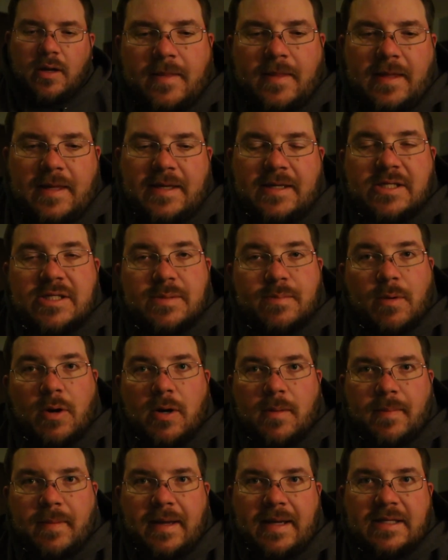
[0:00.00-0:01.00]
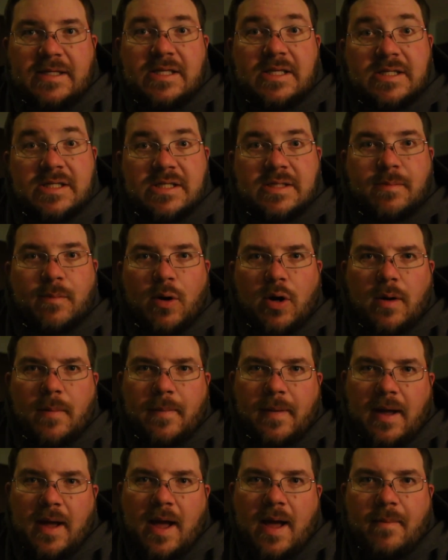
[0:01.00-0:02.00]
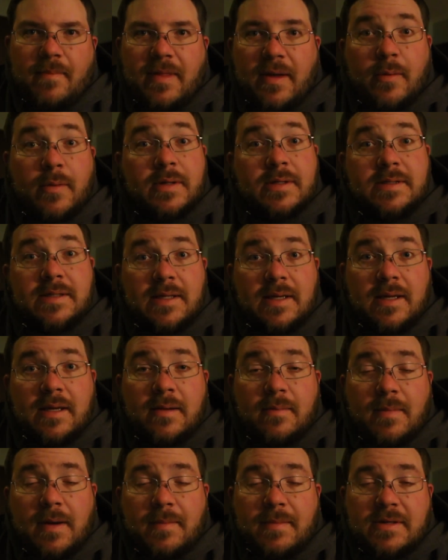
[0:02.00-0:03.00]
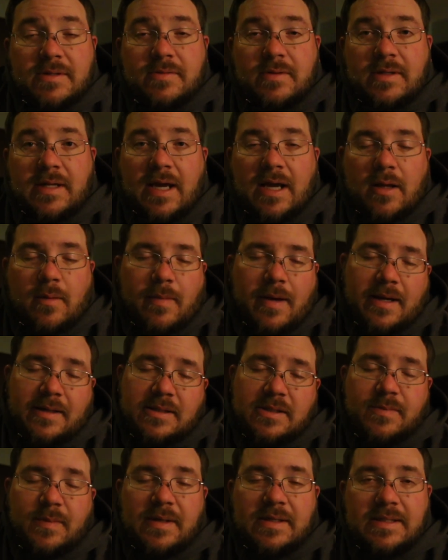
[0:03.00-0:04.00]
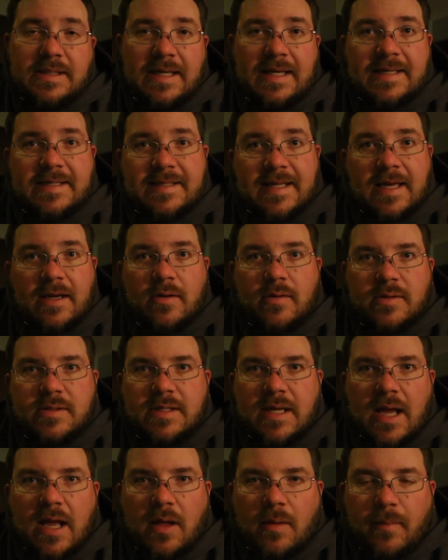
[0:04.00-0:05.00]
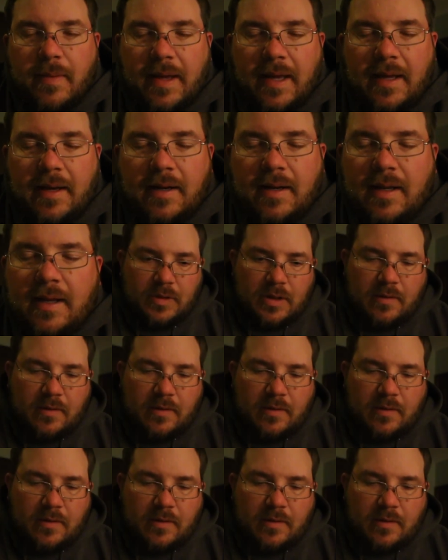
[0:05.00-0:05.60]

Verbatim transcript: the Smart Baits Smart Bomb that was in my mystery tackle box. It's basically a Senko style bait.